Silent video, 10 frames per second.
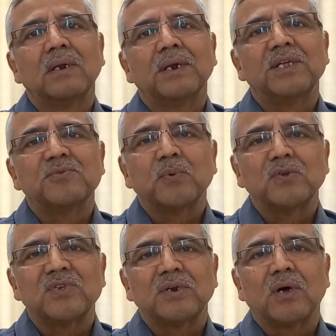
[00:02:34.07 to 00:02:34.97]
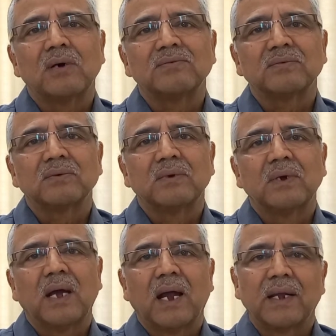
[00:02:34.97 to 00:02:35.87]
dispose it off
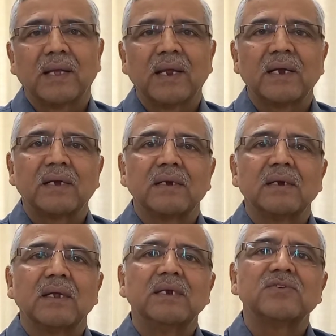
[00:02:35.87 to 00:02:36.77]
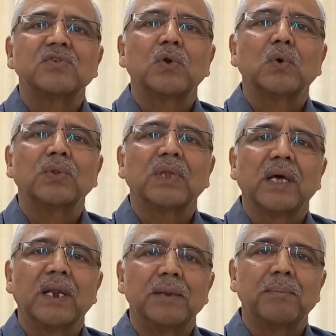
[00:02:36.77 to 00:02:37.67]
and get its loan
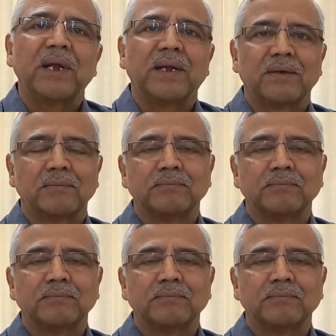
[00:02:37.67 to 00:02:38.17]
repaid.